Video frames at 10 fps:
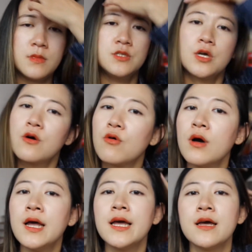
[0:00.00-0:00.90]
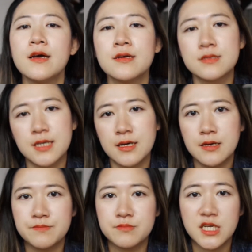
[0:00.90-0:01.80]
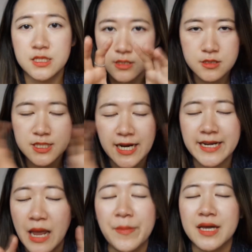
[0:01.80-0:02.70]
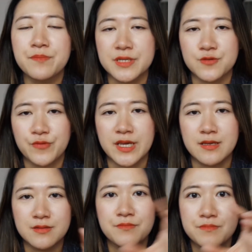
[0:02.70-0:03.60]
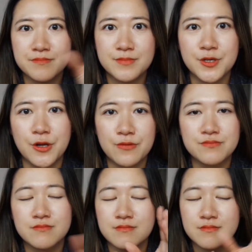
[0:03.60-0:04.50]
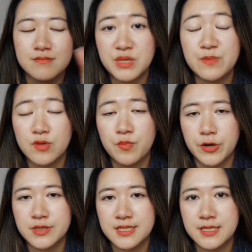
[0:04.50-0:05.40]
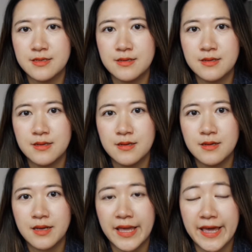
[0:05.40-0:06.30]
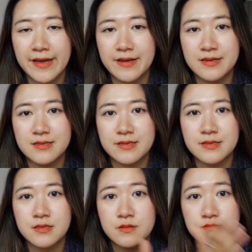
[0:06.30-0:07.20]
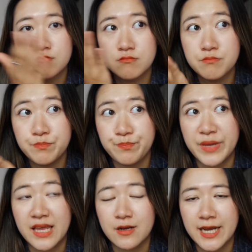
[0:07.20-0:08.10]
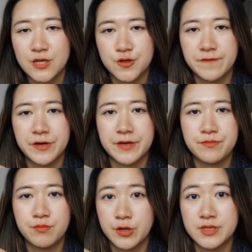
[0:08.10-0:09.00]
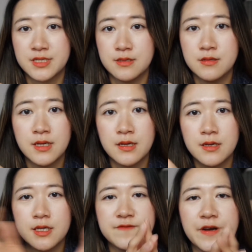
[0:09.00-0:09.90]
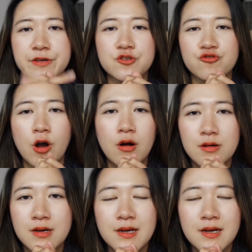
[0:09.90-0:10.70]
So the dynamic between, you know, people person and being an extroverted person is very strong.